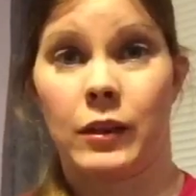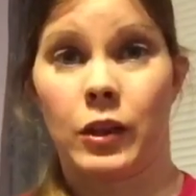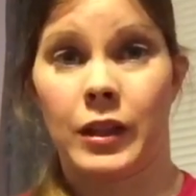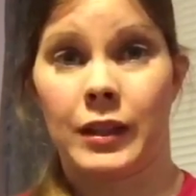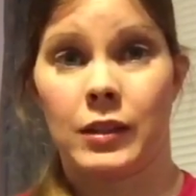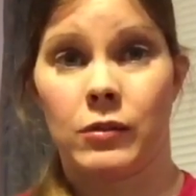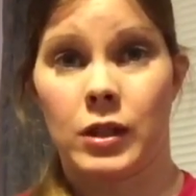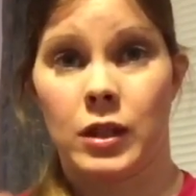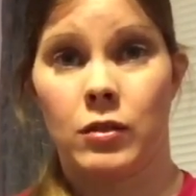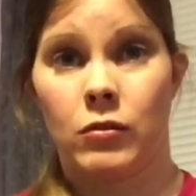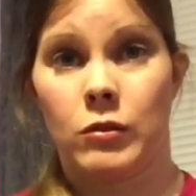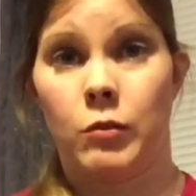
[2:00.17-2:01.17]
looked like there was a
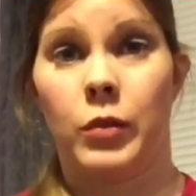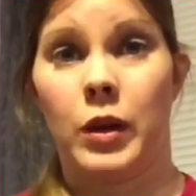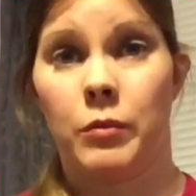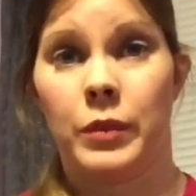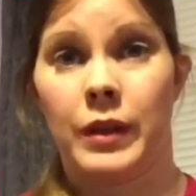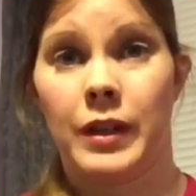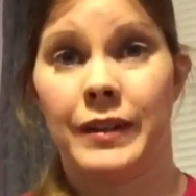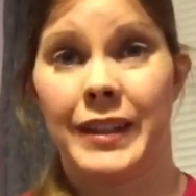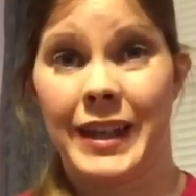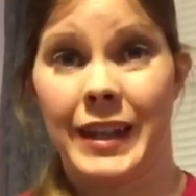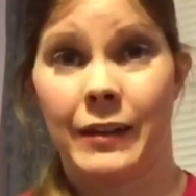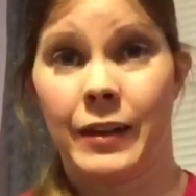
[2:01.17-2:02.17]
huge bump on the
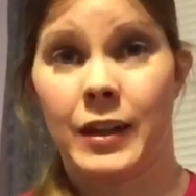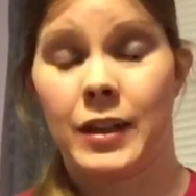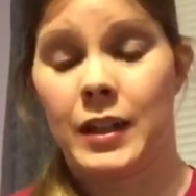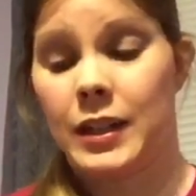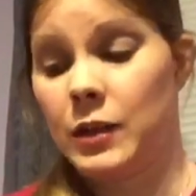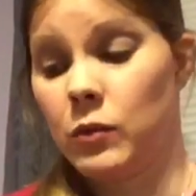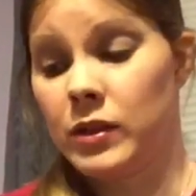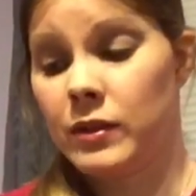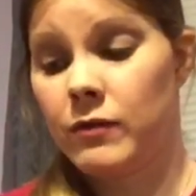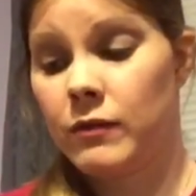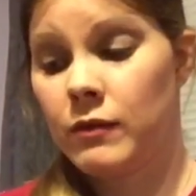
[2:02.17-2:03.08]
area, and it was,